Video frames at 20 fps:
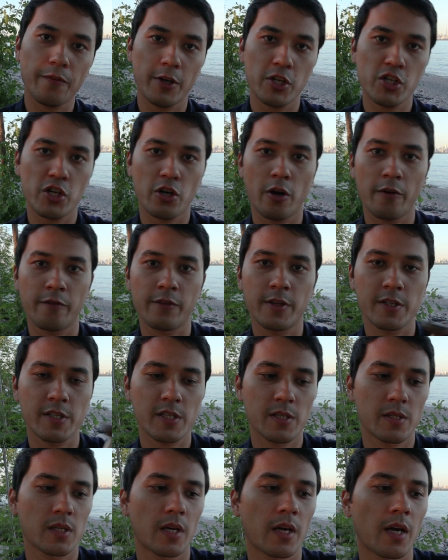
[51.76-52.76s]
feature of
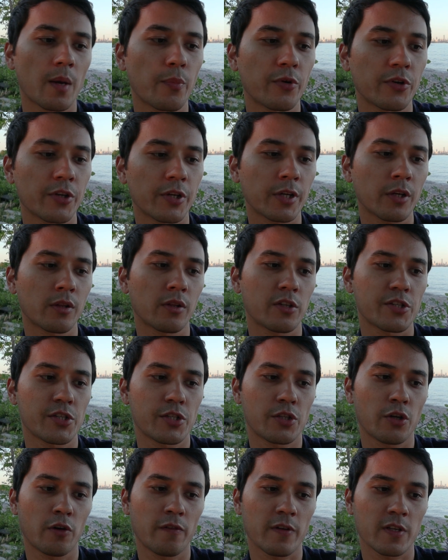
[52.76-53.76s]
this particular
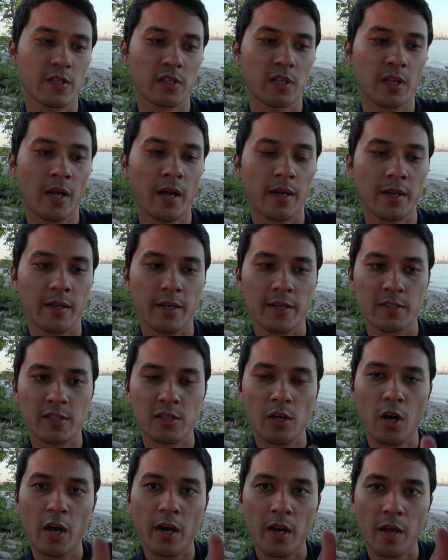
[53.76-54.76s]
stove is that
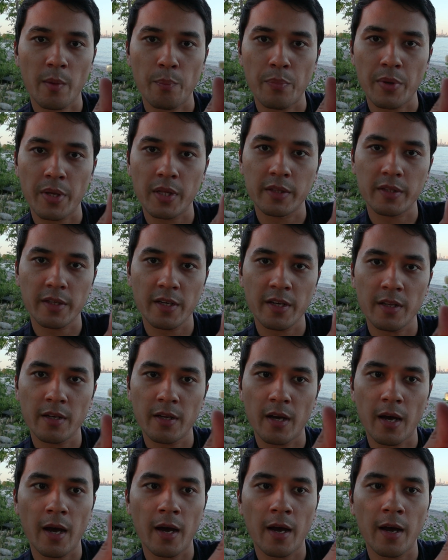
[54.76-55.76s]
it's got a
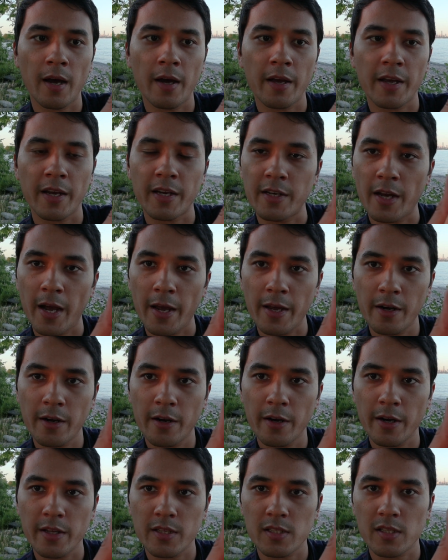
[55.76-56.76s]
built-in
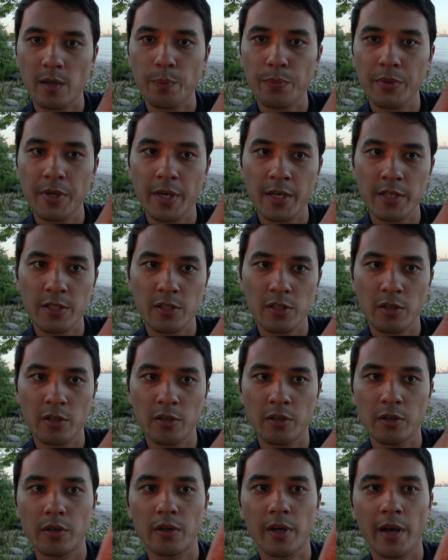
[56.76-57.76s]
igniter. It's a
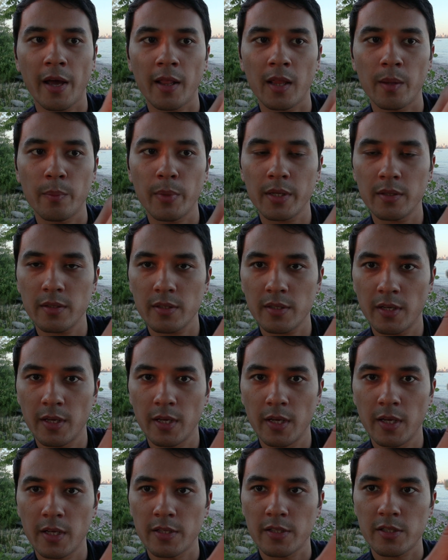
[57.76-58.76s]
piezo element.
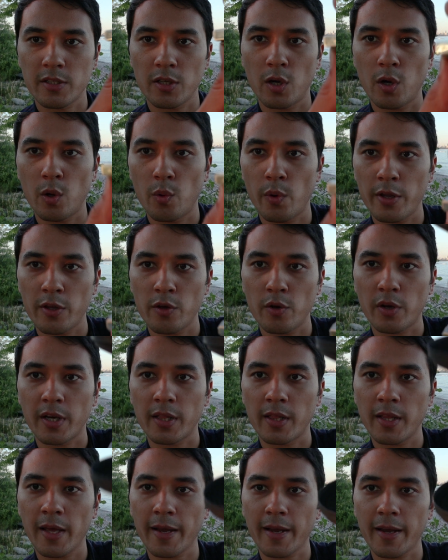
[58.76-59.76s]
So when you
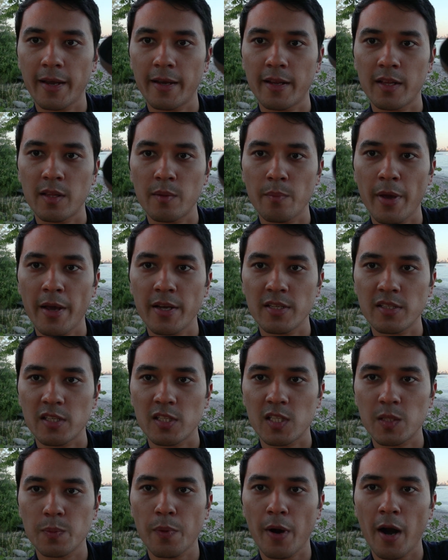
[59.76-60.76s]
click it, it makes
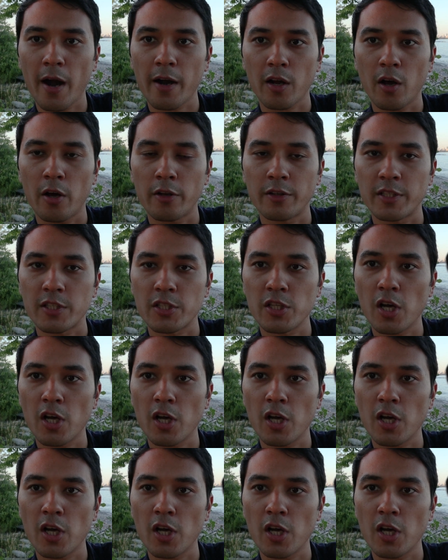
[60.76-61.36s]
a spark on the